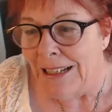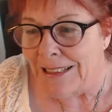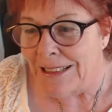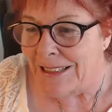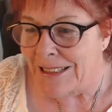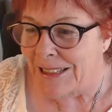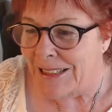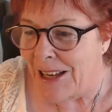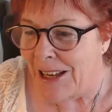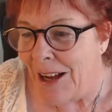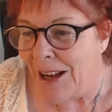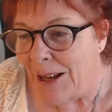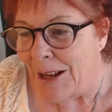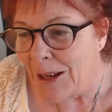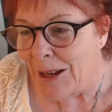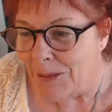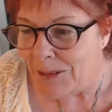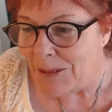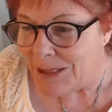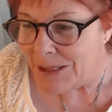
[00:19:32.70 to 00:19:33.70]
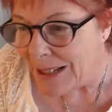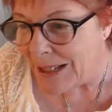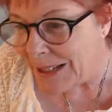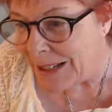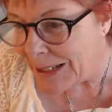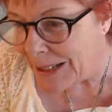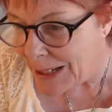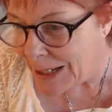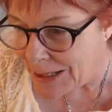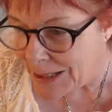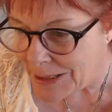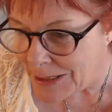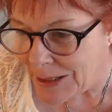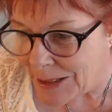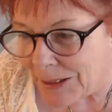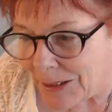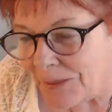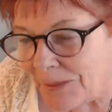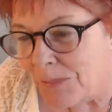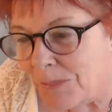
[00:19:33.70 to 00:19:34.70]
Sky, I was going, yes,
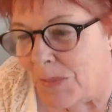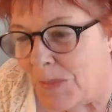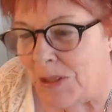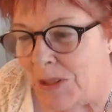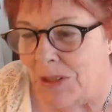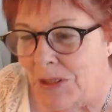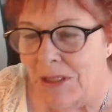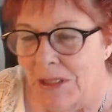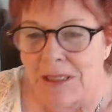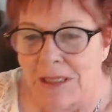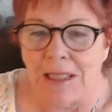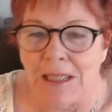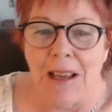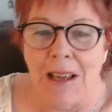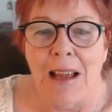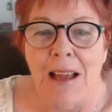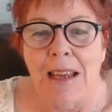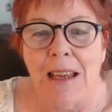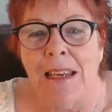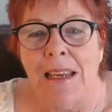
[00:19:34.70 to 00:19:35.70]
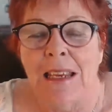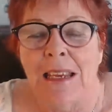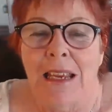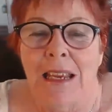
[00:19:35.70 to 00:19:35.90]
and I missed the sky.